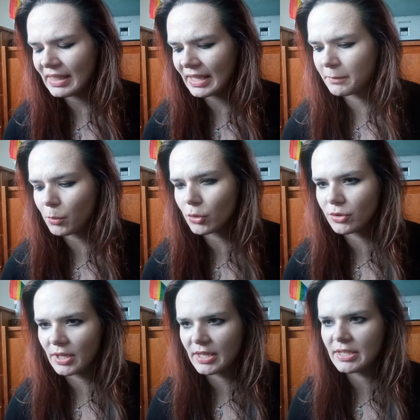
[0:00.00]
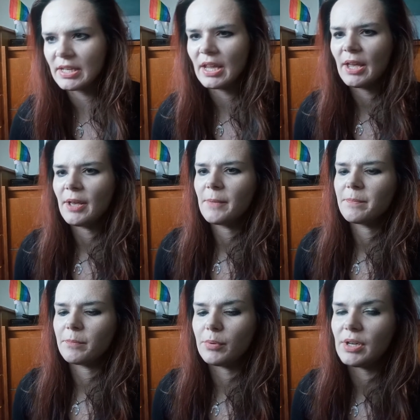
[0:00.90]
like portrayed
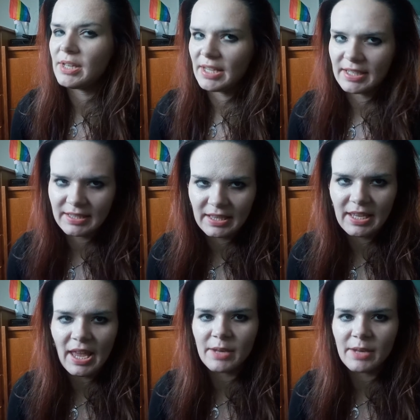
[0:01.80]
brilliantly,